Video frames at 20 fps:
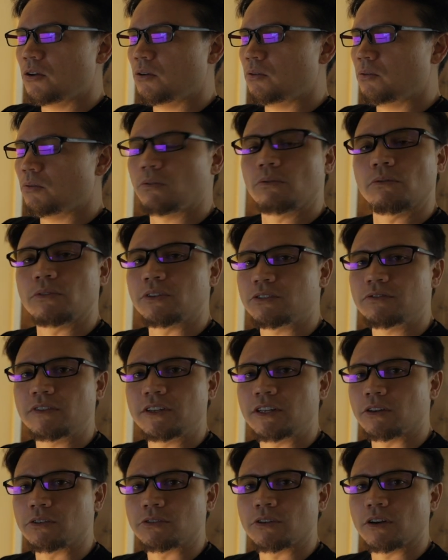well, this
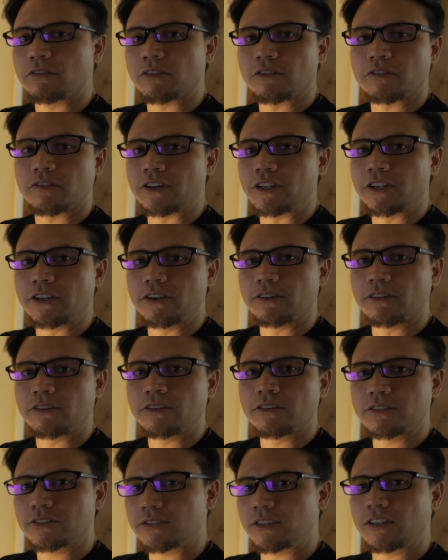video is over for you.
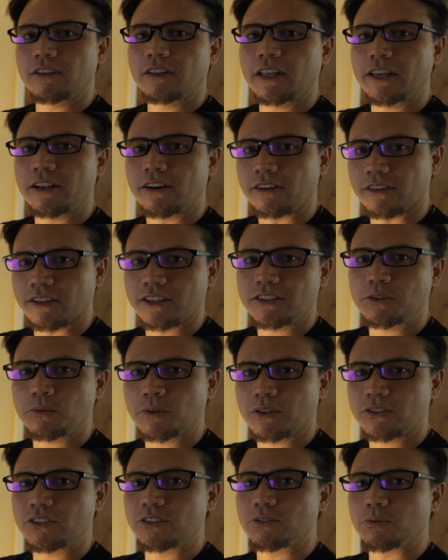See you later, unless you
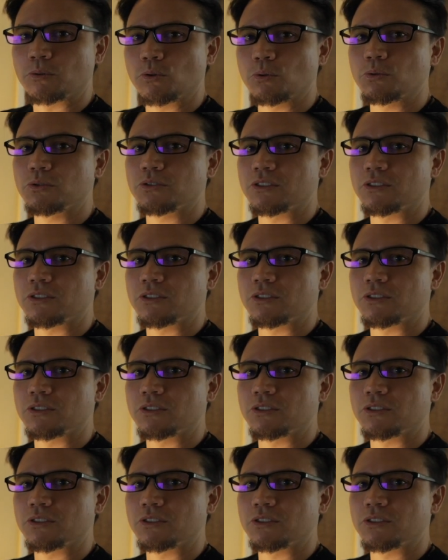want to see some cool